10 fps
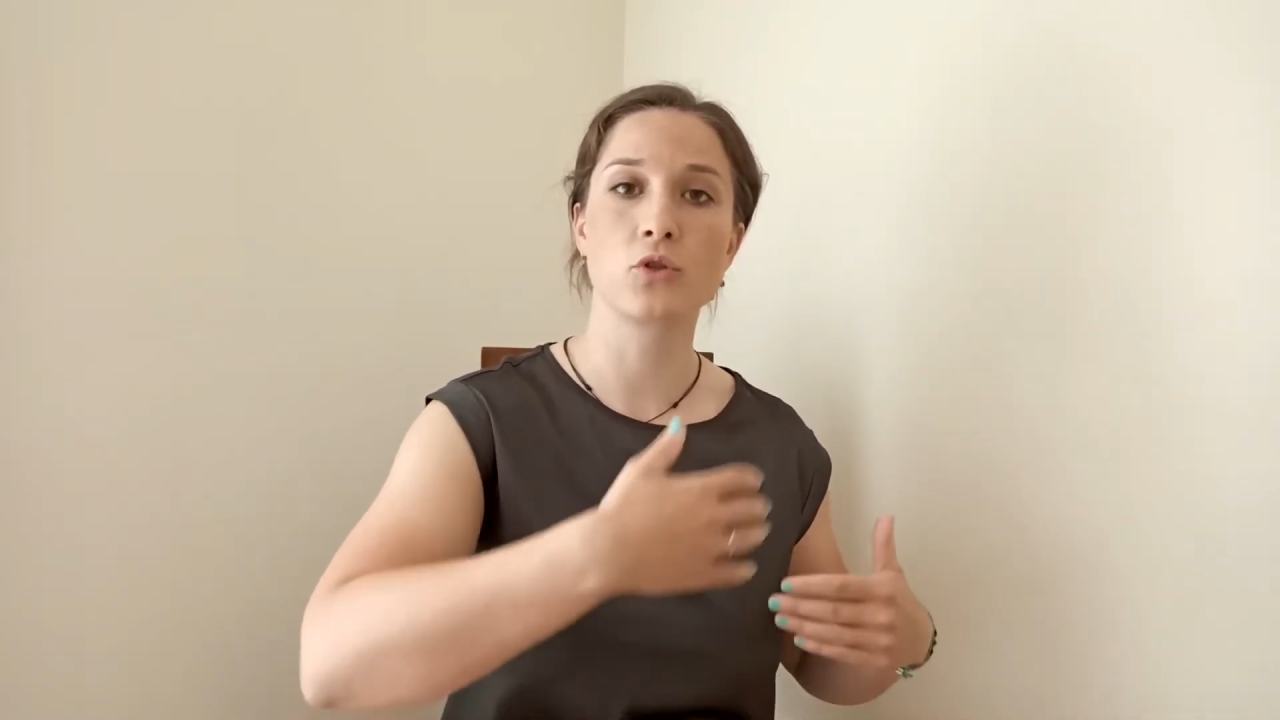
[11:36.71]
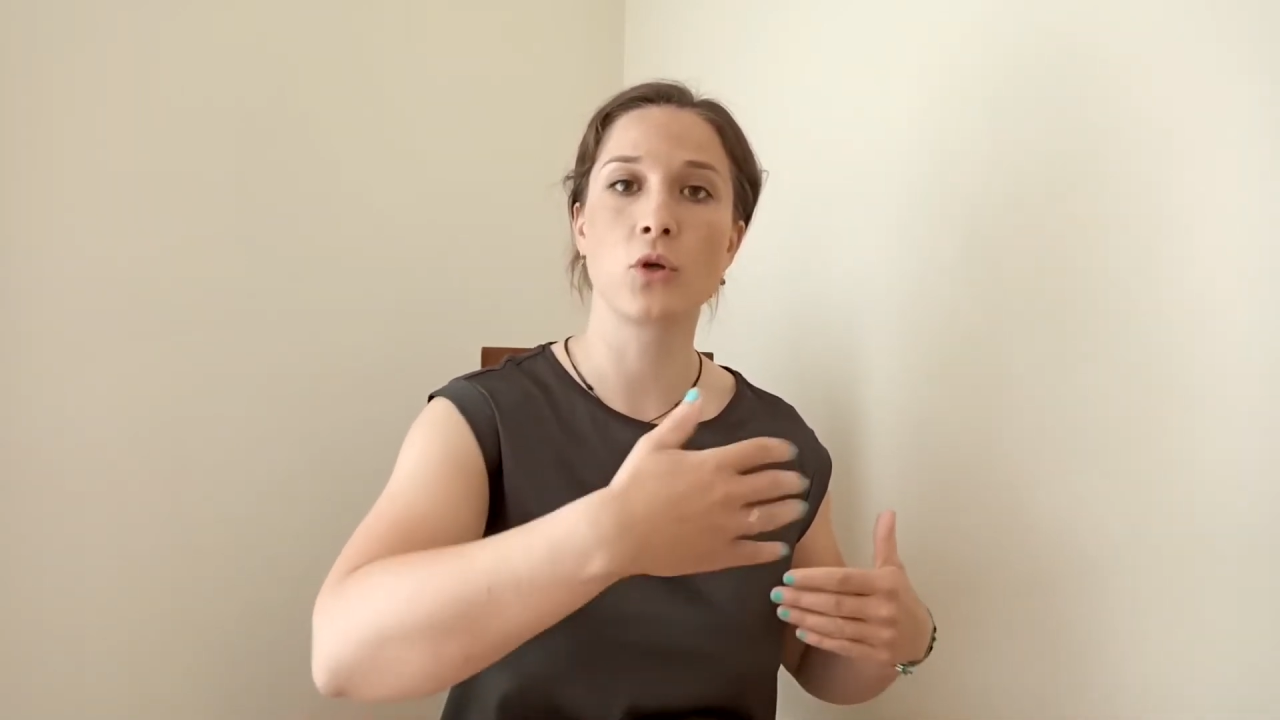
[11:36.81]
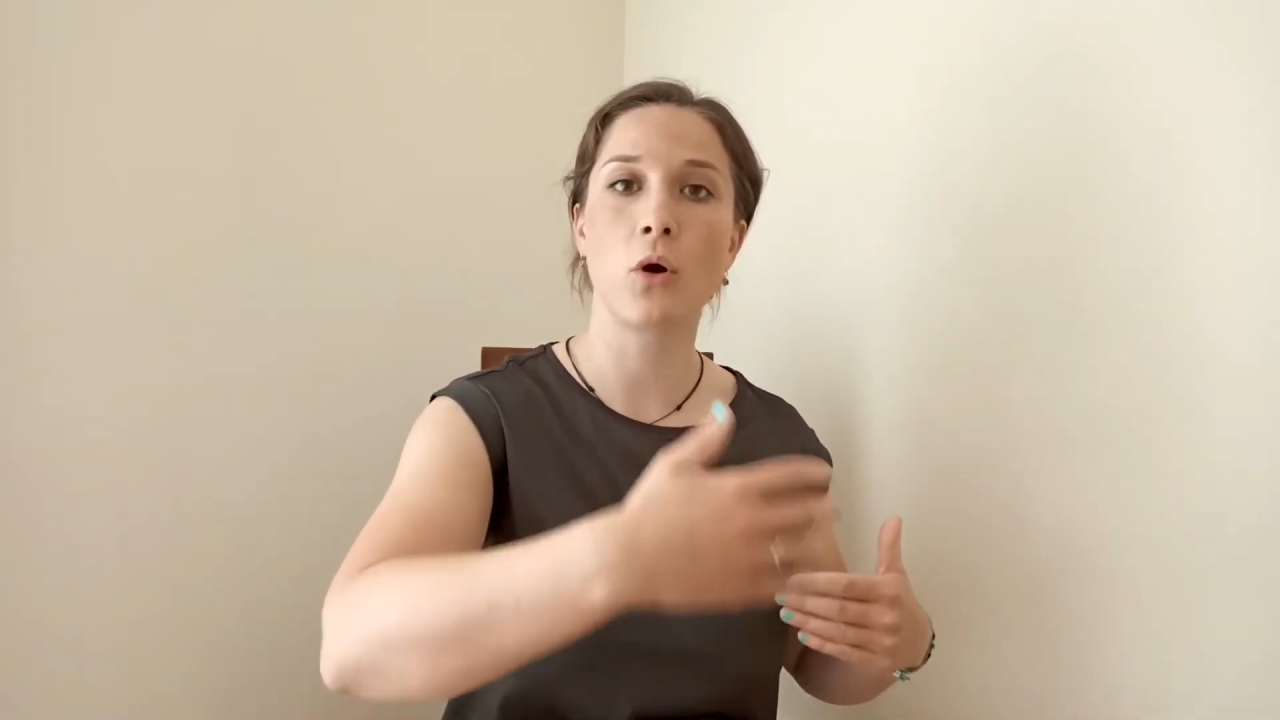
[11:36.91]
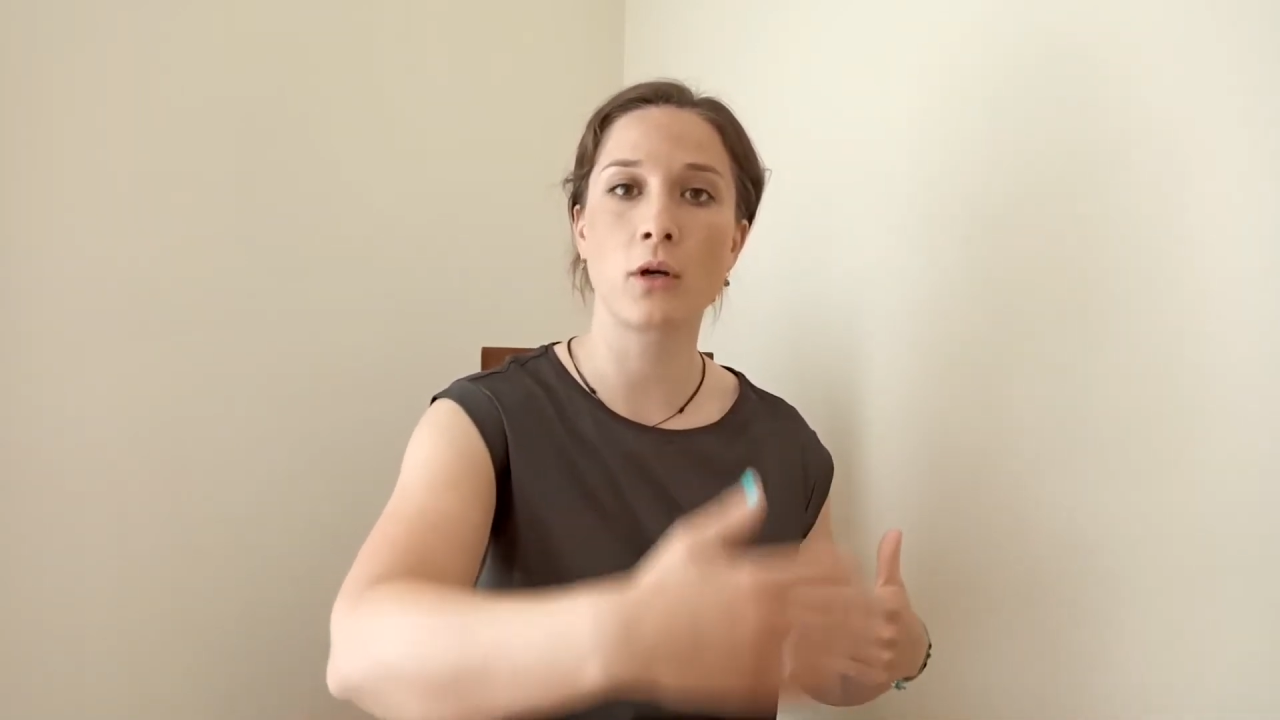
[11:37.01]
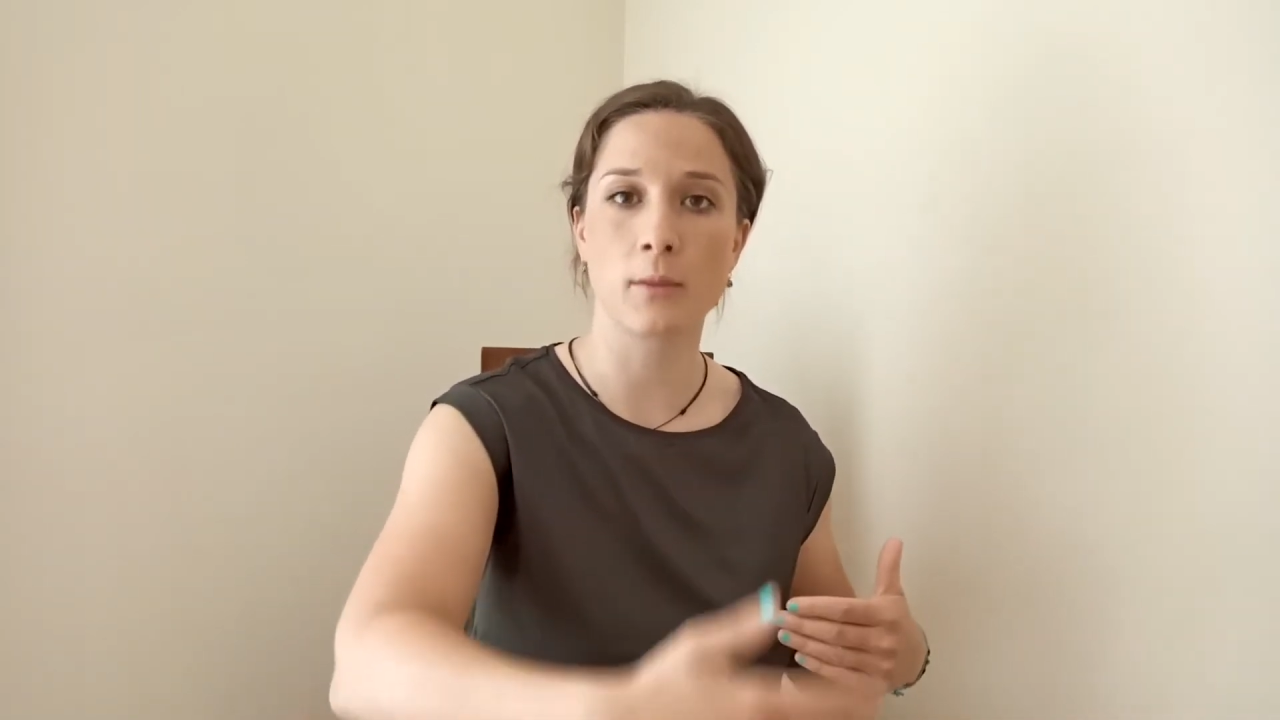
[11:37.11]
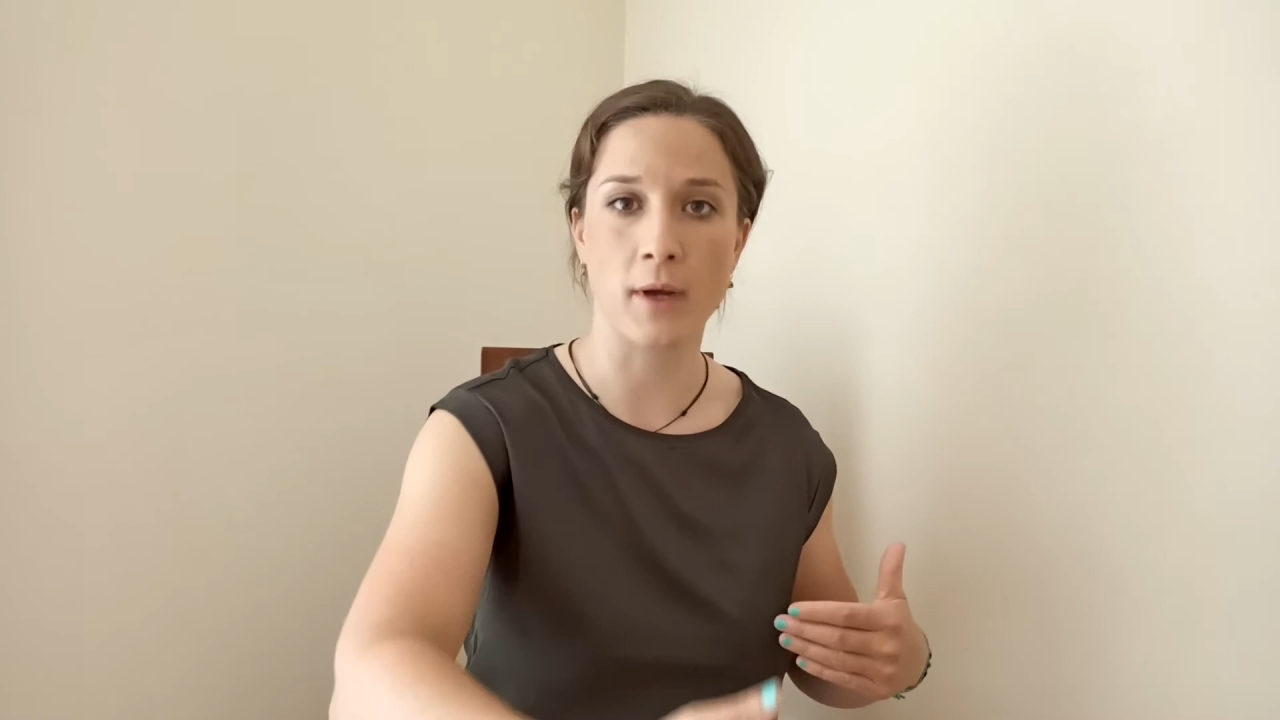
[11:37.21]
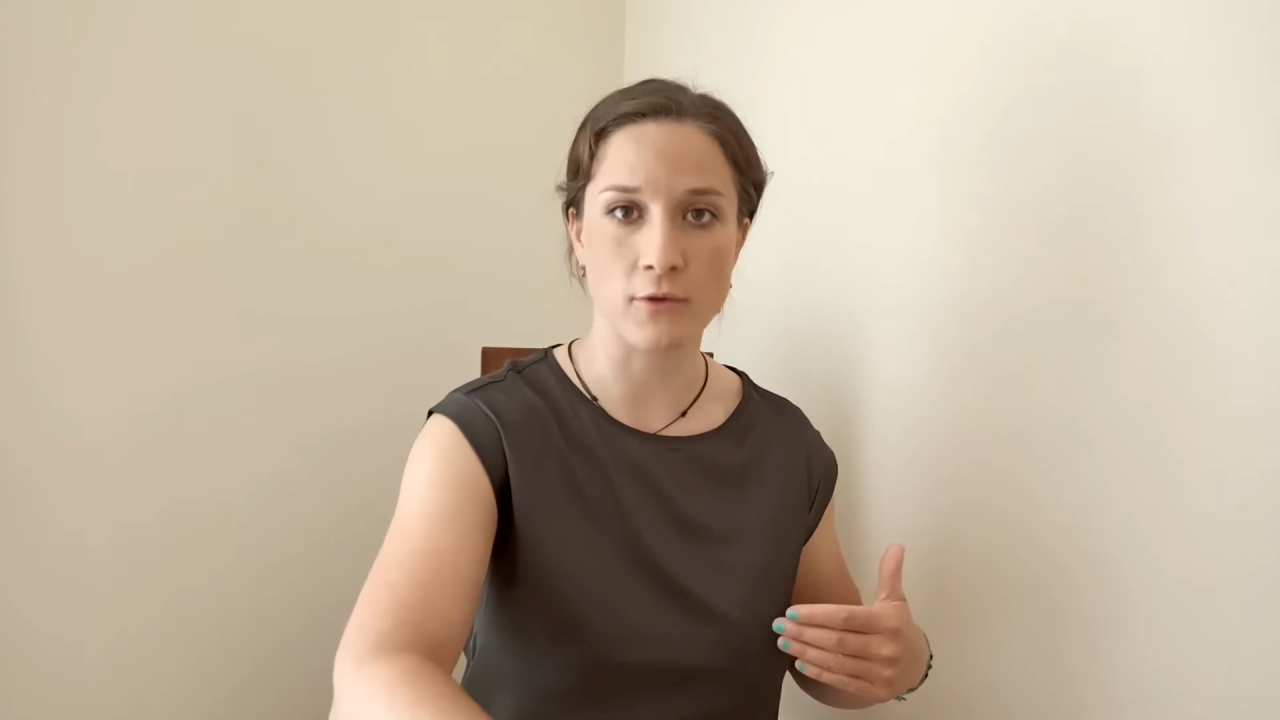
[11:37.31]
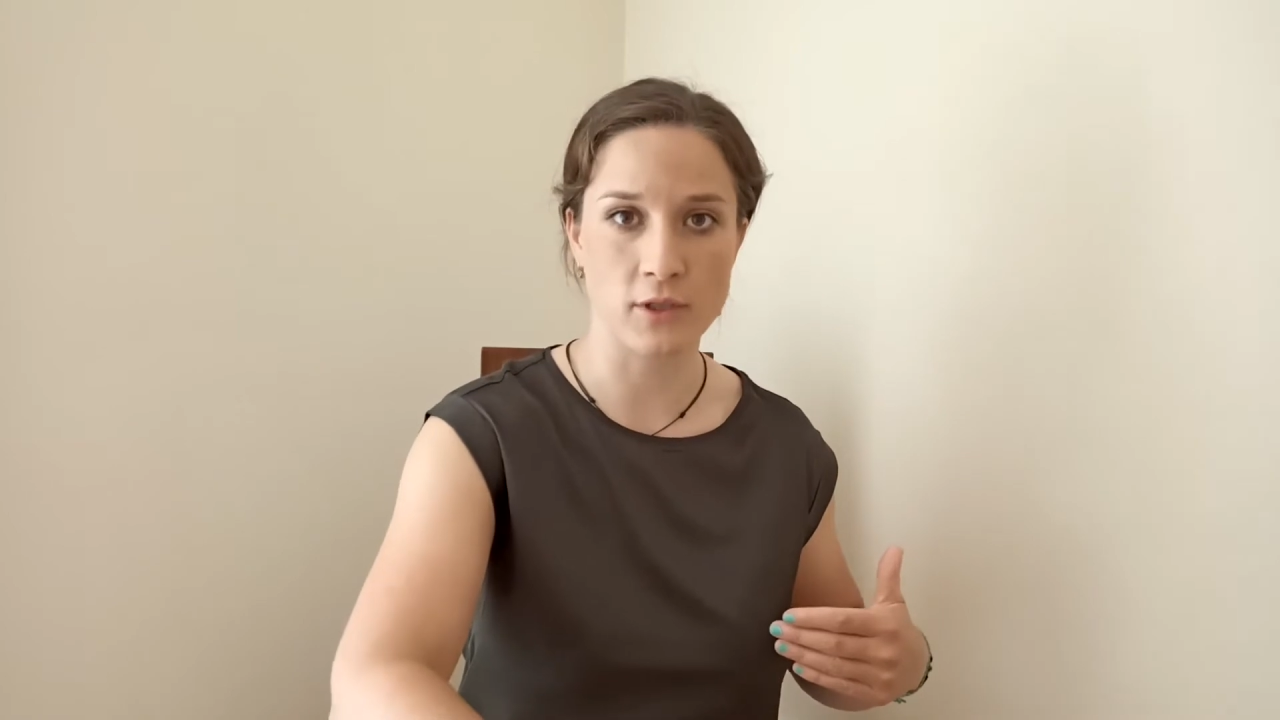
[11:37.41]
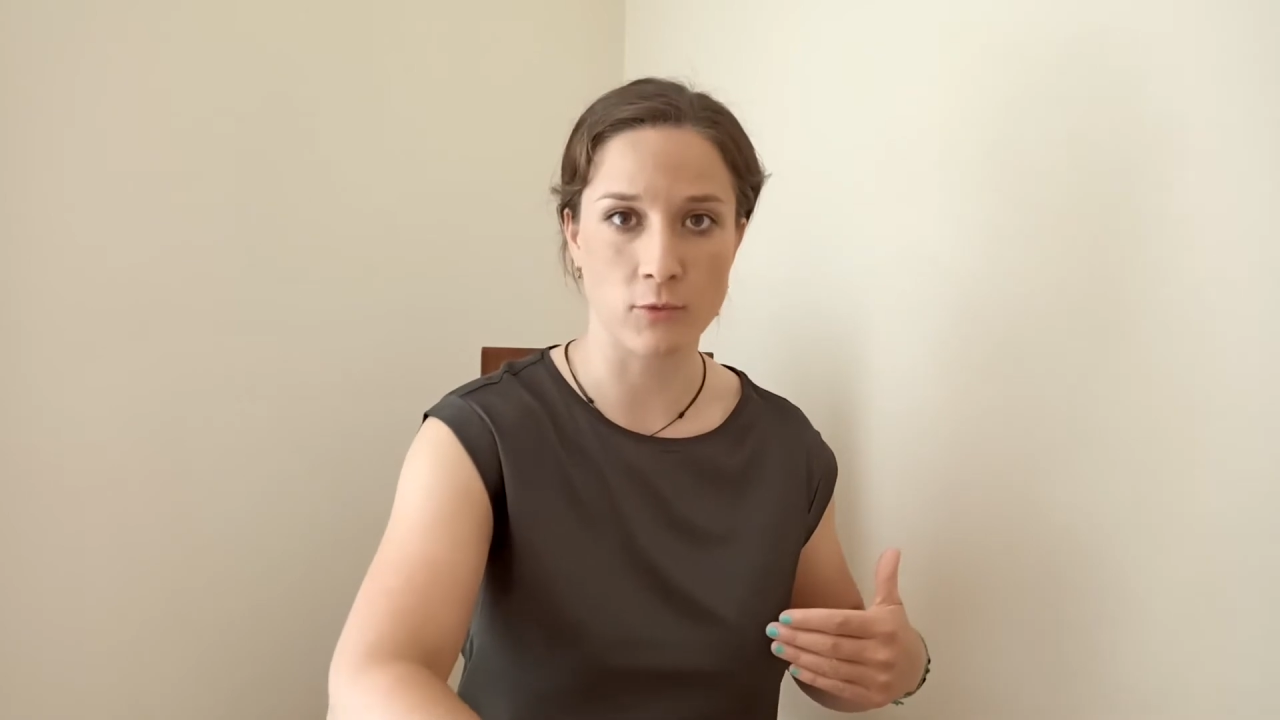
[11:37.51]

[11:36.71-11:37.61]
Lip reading: talk about